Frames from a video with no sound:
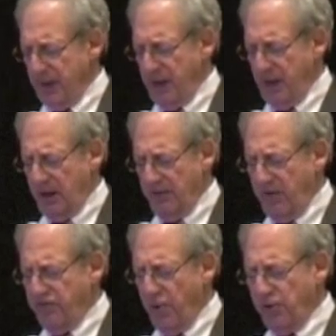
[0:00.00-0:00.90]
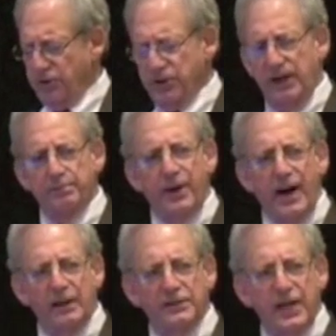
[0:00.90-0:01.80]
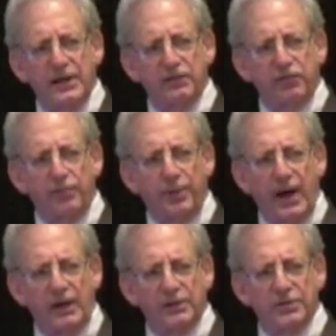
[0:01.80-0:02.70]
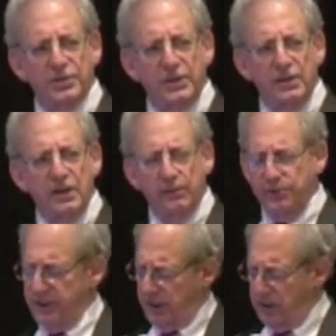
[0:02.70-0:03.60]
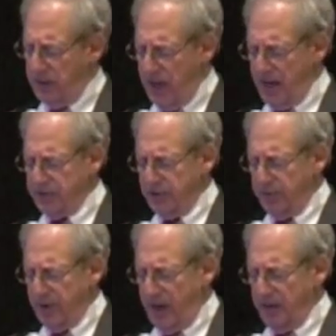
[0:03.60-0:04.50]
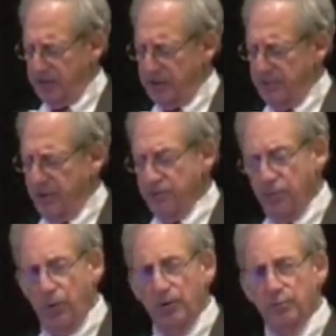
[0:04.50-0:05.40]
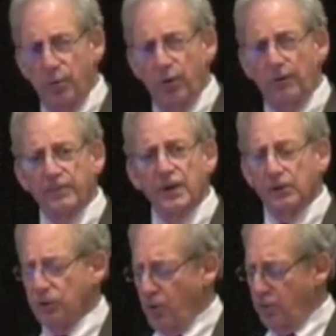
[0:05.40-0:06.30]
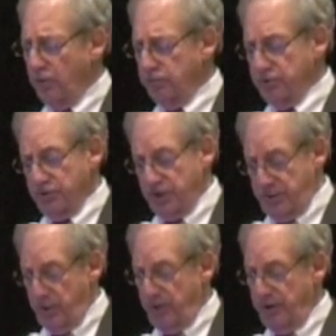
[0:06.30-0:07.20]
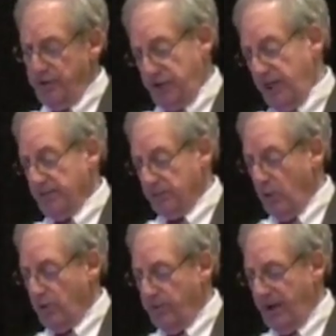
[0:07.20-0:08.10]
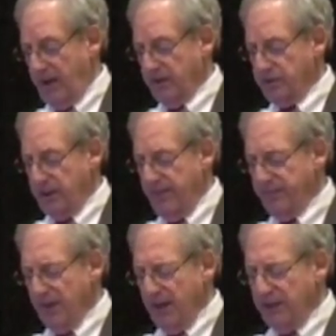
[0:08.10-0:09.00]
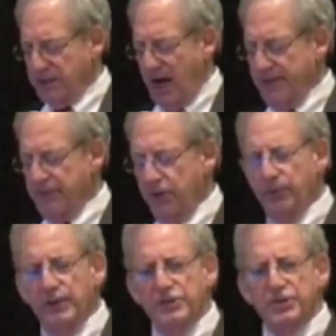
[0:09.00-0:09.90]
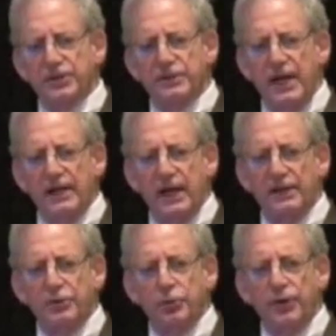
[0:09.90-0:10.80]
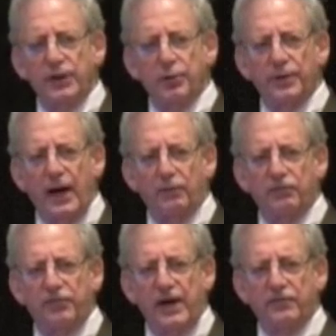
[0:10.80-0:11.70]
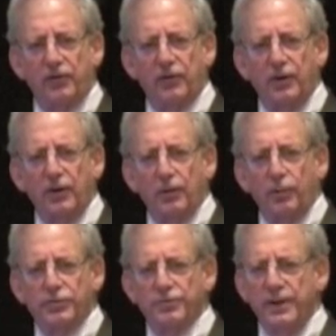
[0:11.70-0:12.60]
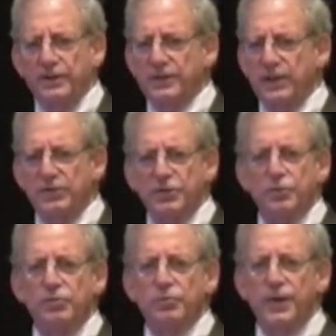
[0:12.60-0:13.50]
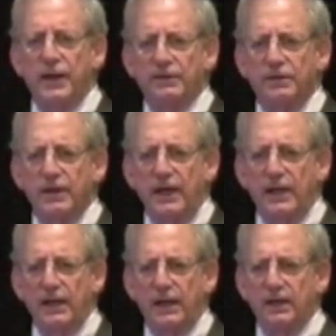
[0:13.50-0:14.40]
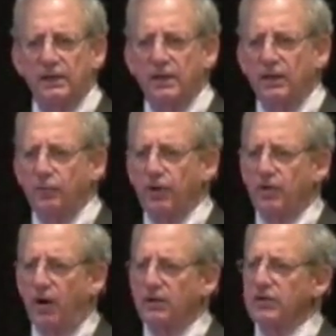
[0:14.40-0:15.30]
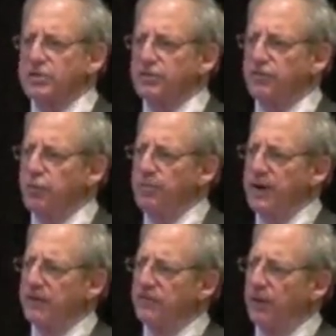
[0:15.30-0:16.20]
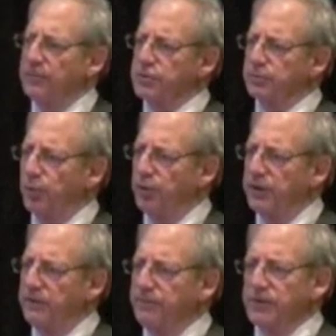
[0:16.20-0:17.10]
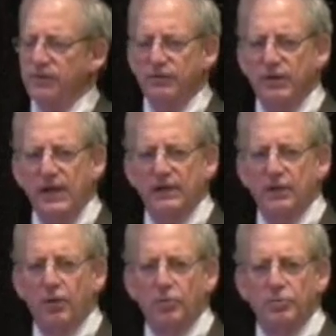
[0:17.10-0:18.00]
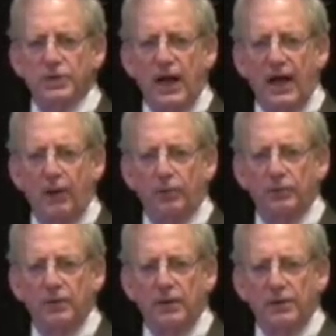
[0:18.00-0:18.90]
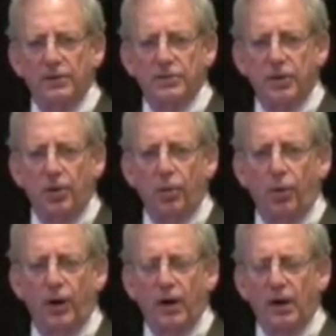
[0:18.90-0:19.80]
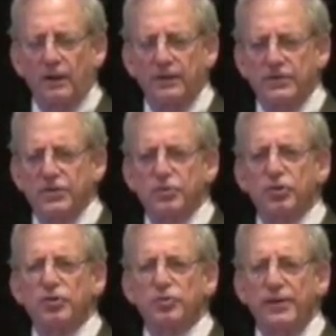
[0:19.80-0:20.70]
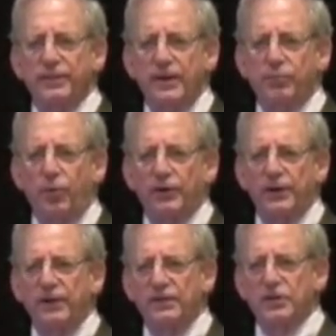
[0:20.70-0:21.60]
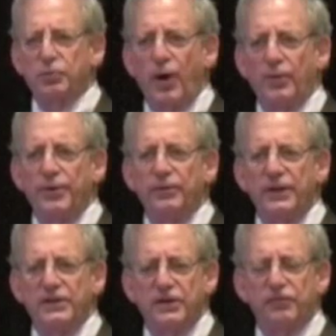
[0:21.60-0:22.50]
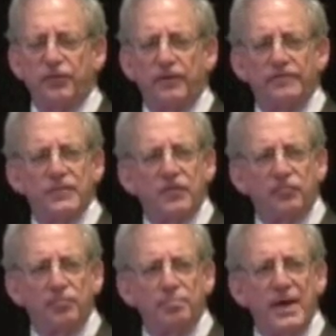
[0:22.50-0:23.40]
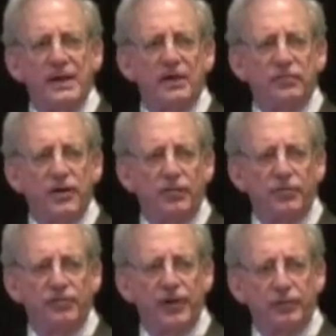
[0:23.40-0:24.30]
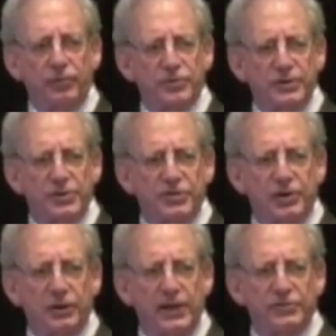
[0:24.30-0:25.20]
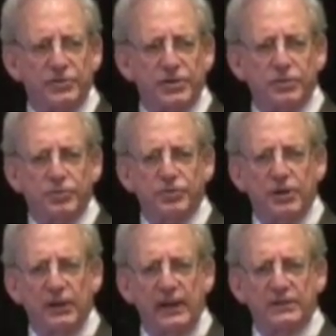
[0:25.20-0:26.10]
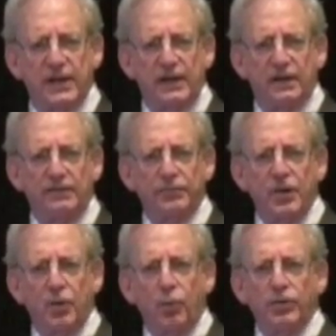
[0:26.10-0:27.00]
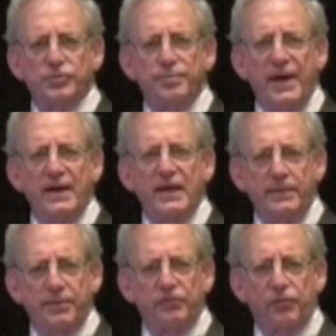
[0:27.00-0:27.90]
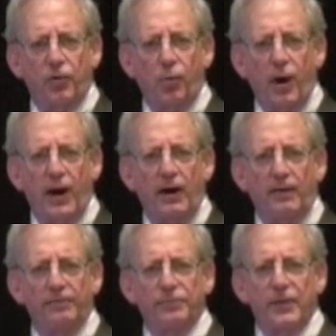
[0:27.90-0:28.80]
a focus on data for policy, particularly national policy, but more and more local, as community, state, and local policy, timely release of the data and doing it without favor, which means that as soon as we get the data in, regardless of who may have helped support it, the data goes out. So this is extremely important. And in this way, we really differ from many of the other federal statistical agencies which collect data, which may keep it for a while,